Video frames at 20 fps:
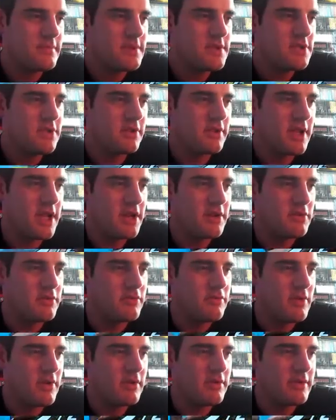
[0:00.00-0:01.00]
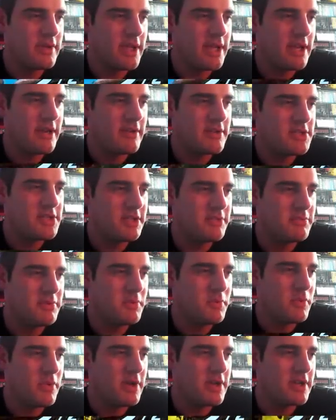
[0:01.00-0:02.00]
Took that all wrong there. I should have
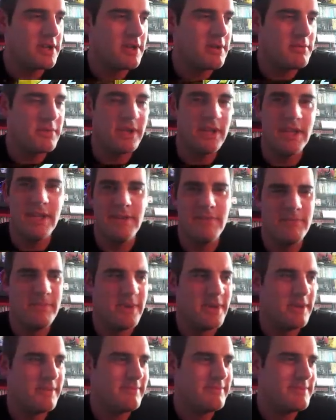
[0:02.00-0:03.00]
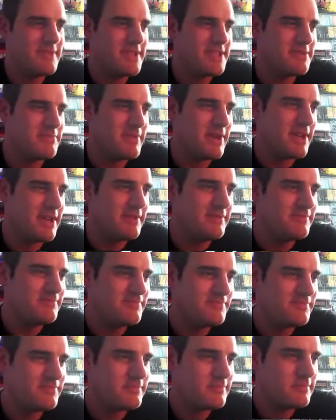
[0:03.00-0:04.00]
been wide coming in, but doesn't matter.
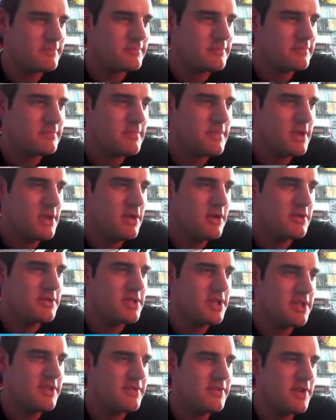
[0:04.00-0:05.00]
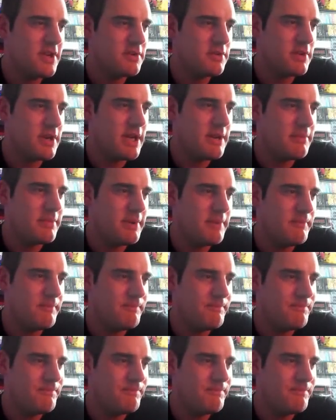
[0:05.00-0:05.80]
On to this final lap then.